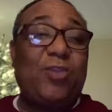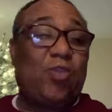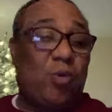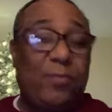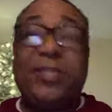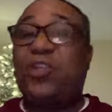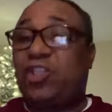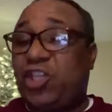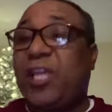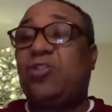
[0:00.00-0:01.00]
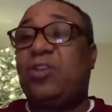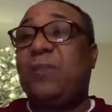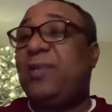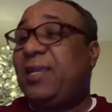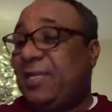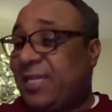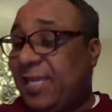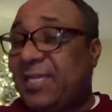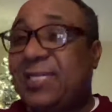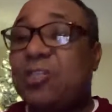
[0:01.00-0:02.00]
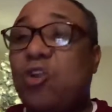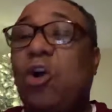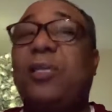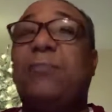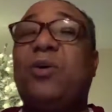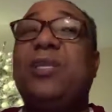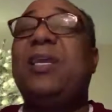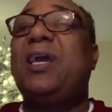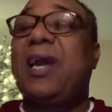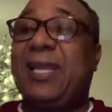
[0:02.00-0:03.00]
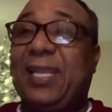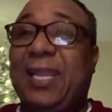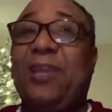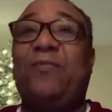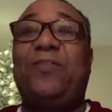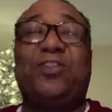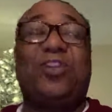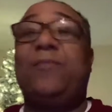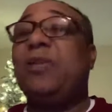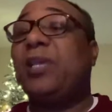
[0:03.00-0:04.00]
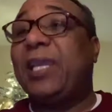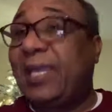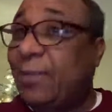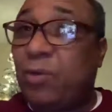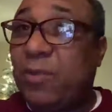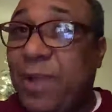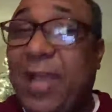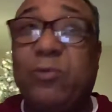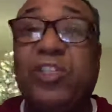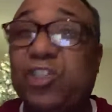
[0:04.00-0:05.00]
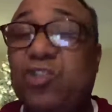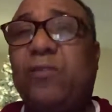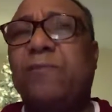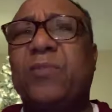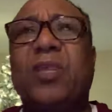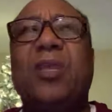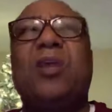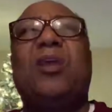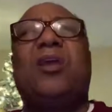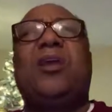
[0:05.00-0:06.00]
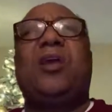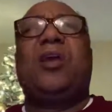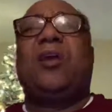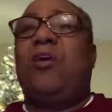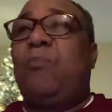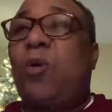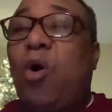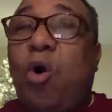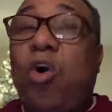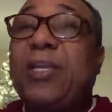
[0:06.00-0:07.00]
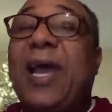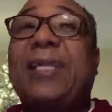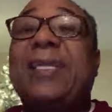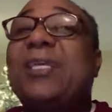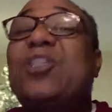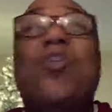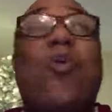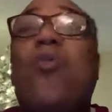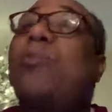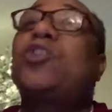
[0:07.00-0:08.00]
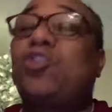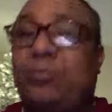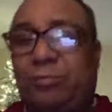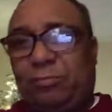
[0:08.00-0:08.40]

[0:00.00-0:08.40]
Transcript: you commit your check to them, they can deduct the money at the end of your term. You can get the money back, which is true. But all that is corruption.